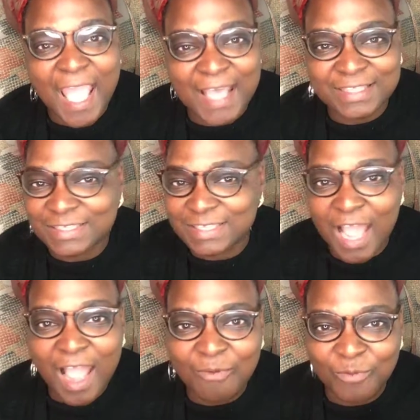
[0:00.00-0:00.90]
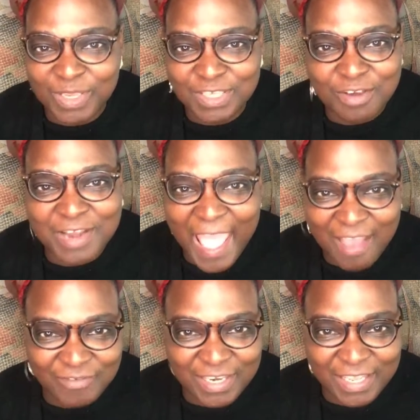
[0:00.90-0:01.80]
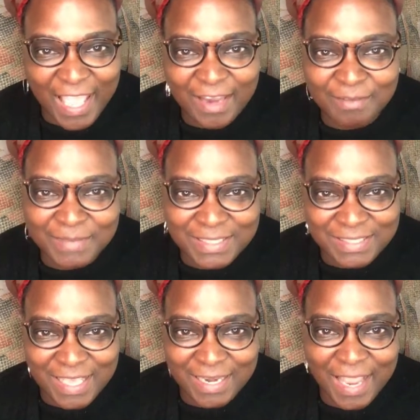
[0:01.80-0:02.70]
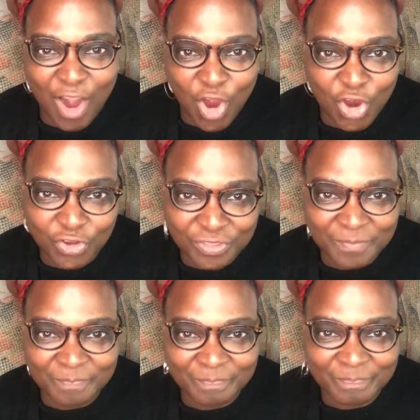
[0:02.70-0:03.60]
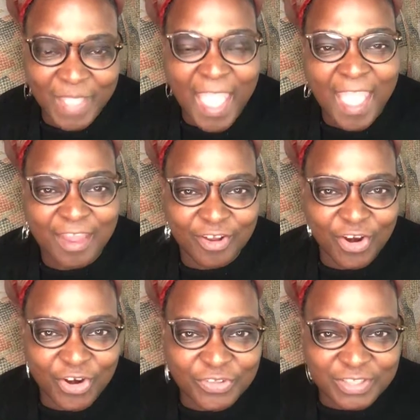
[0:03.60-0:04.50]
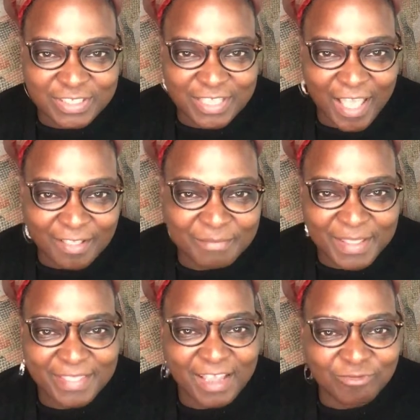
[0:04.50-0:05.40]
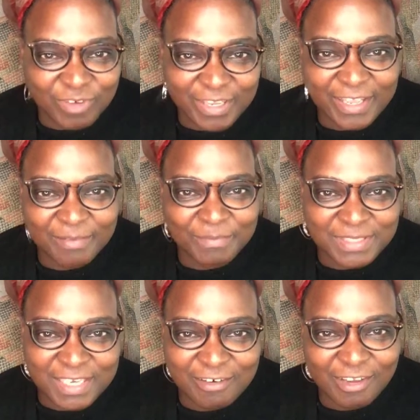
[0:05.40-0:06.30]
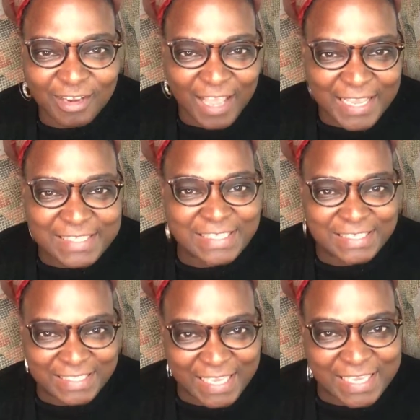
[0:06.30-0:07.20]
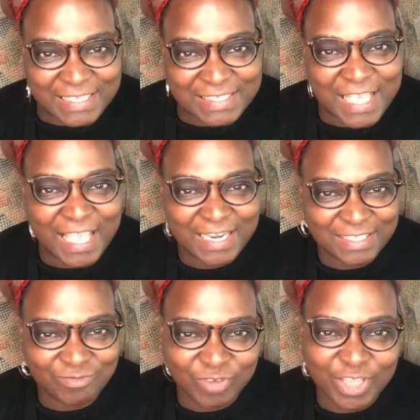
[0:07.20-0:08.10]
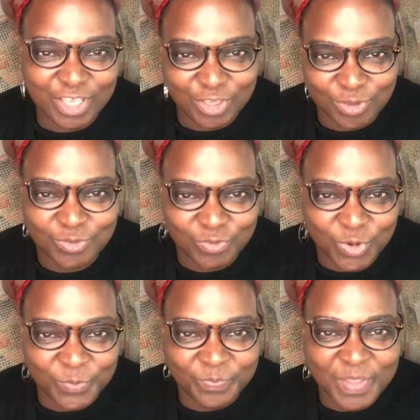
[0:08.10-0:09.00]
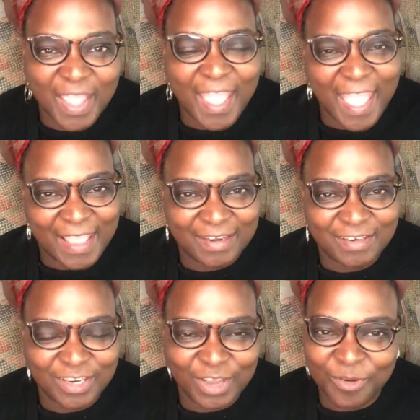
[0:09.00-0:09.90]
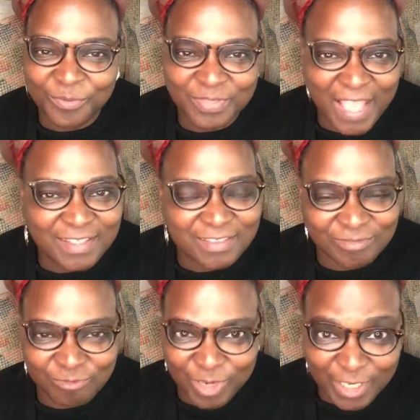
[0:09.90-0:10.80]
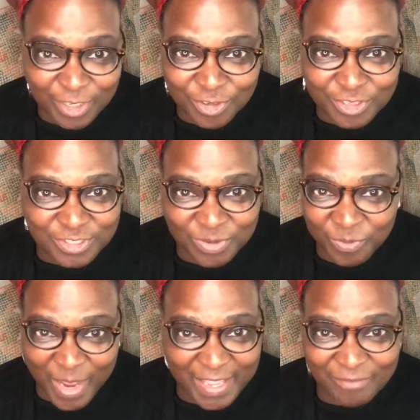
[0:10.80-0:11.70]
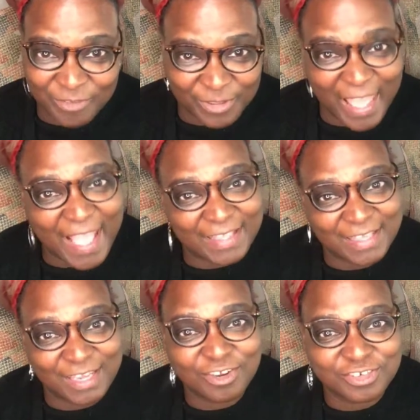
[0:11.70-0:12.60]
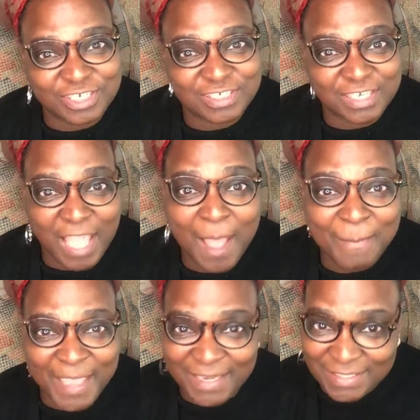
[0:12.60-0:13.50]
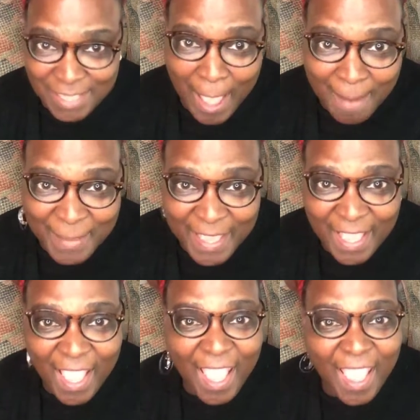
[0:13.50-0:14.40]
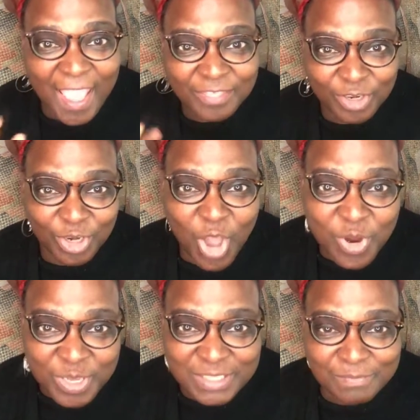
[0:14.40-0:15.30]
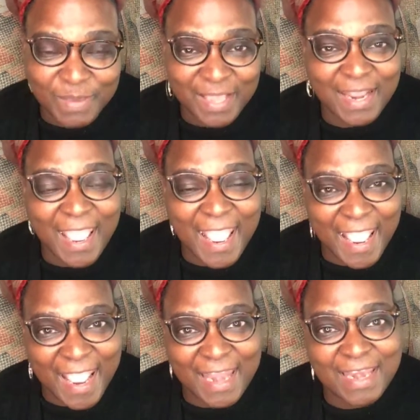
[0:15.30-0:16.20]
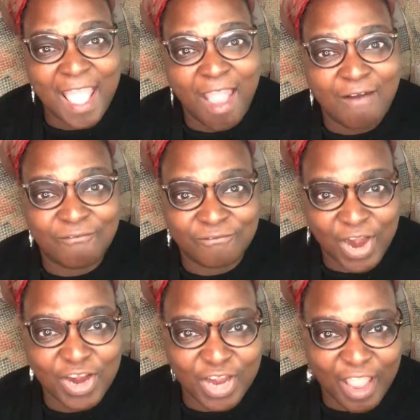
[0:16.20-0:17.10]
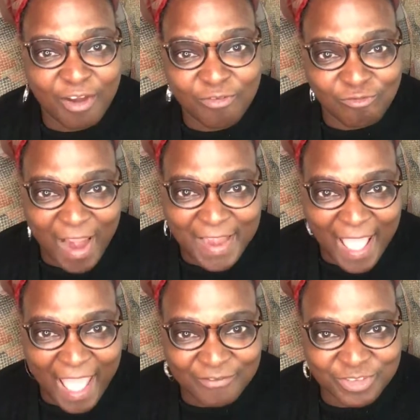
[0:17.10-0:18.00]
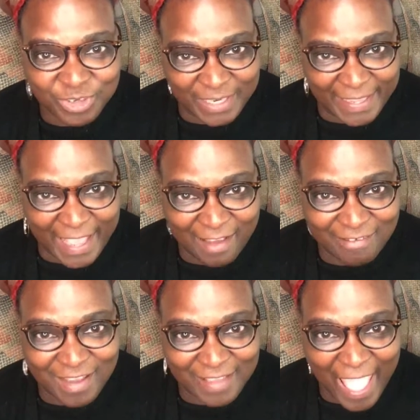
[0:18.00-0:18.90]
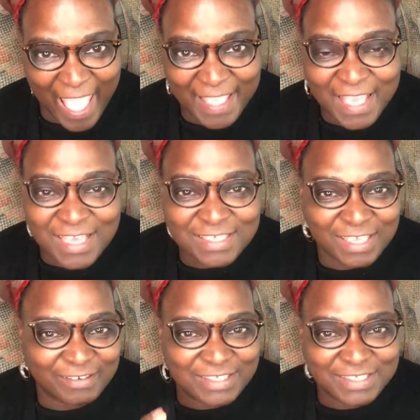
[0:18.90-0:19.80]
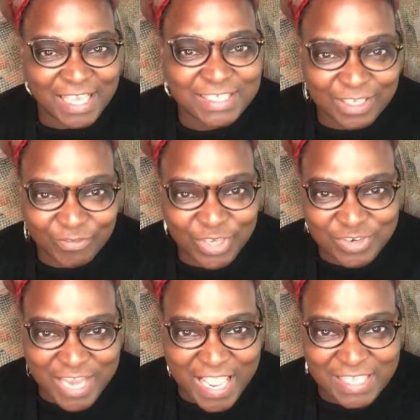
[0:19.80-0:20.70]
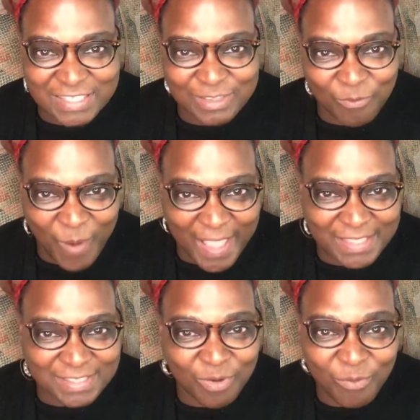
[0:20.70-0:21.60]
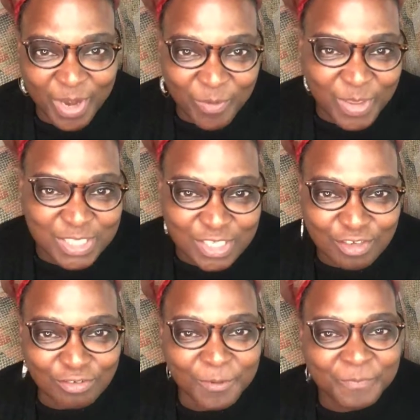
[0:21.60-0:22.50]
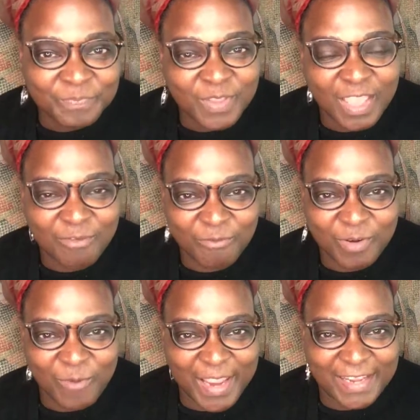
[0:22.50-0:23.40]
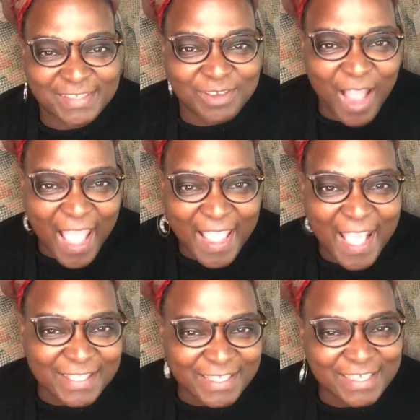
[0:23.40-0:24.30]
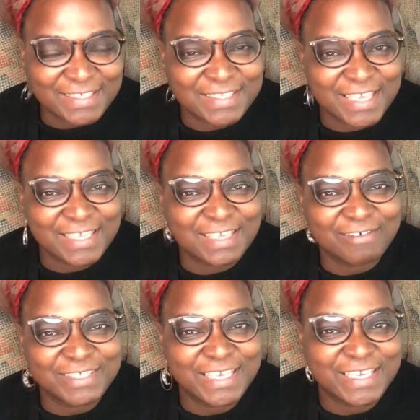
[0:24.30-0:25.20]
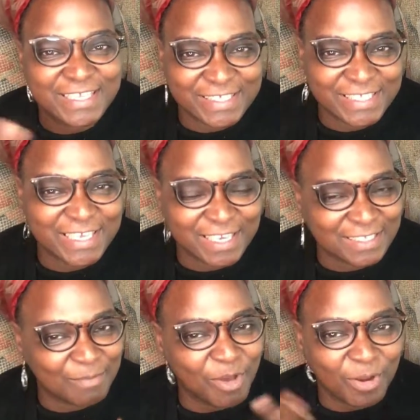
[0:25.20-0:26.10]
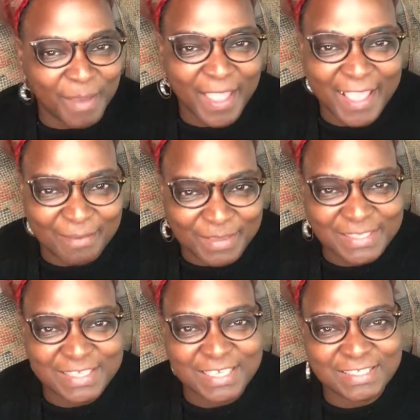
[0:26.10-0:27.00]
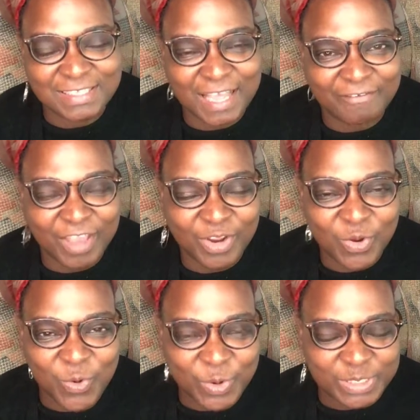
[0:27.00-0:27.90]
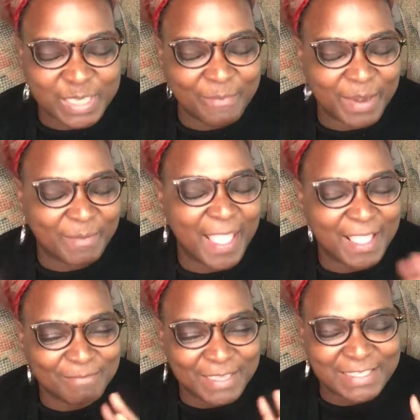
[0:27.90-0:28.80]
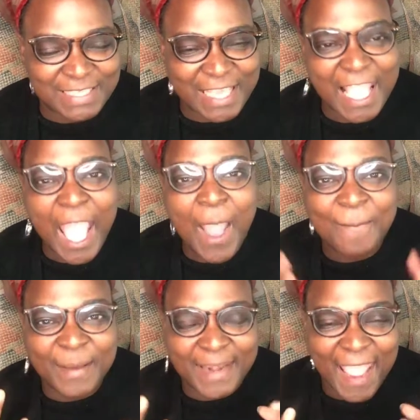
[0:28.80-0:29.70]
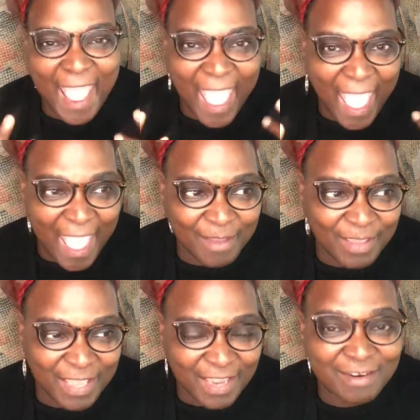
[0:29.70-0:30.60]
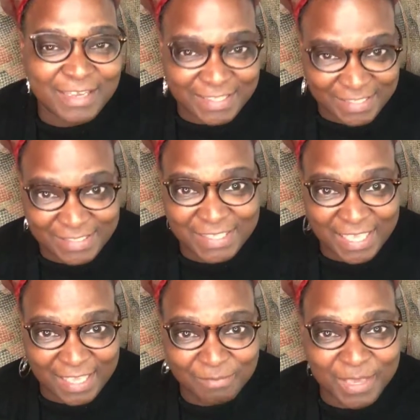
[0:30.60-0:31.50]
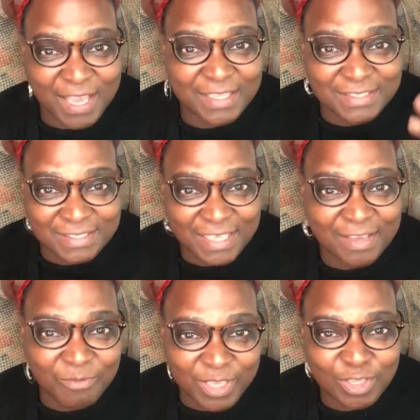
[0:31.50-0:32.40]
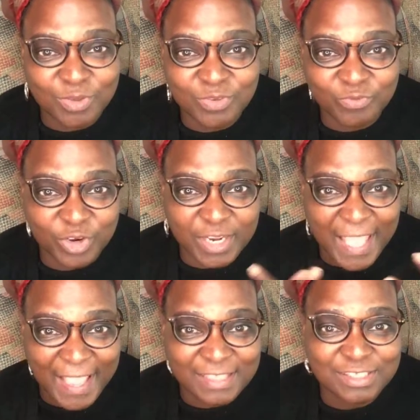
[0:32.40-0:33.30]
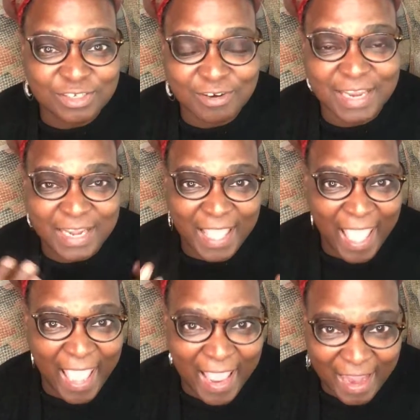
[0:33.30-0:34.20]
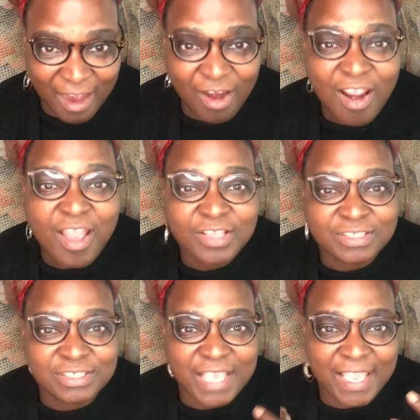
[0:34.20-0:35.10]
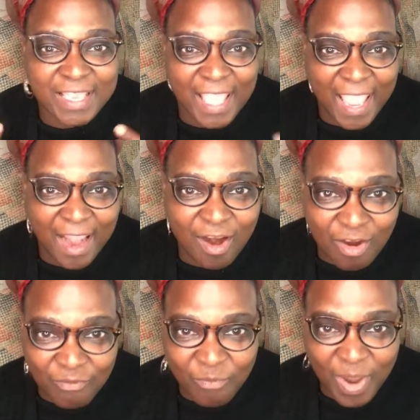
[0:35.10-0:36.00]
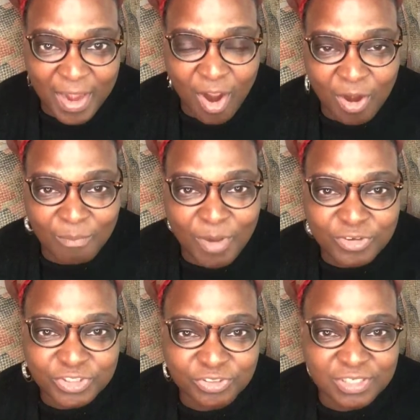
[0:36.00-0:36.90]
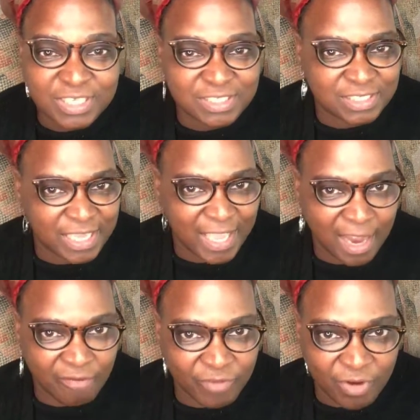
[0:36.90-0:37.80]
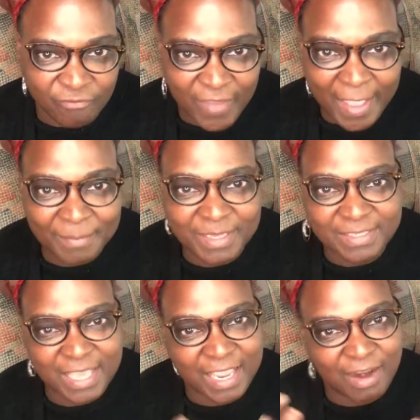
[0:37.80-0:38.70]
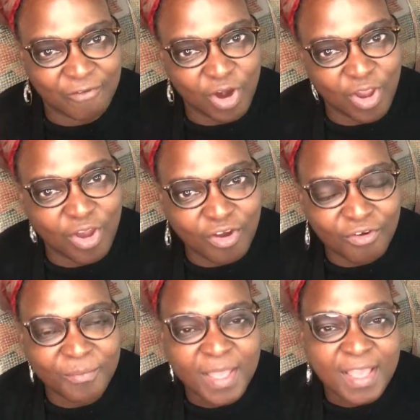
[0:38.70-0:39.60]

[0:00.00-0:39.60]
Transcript: At this time, we don't have any elements in Earth. And Earth is the element that really materializes things, and it's really useful. And, that's really good to wait for that energy to come. And it's coming in the longest bit in Virgo, right after Leo, okay? So it's just a few days to wait. So what do we do if we're waiting? So I had these things. I was thinking C, because I'm all about ABCs, and I've got a course coming up, ABC. But here is C, because C we use for Cancer and care, to take care of what our emotional needs, to take care of our family, take care of our home.